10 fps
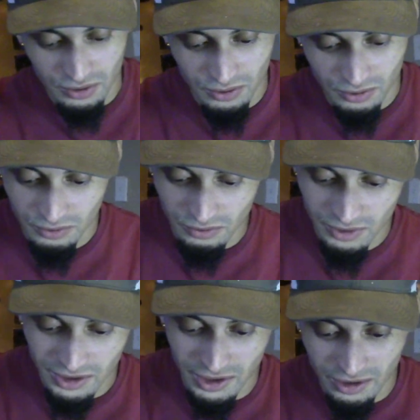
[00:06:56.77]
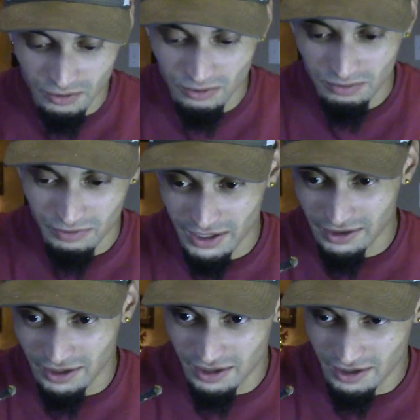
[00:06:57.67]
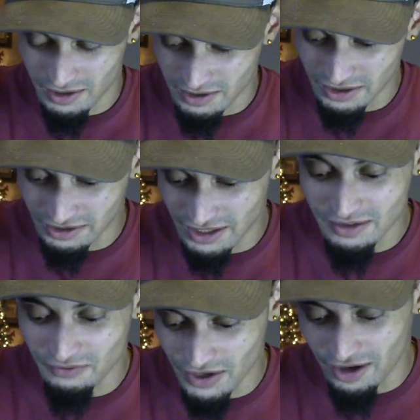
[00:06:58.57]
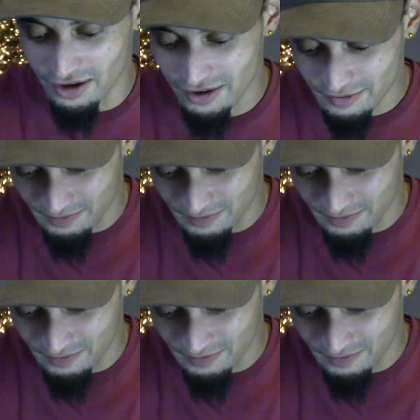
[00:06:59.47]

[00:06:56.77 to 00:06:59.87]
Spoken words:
to get a little like that. I think that's fair.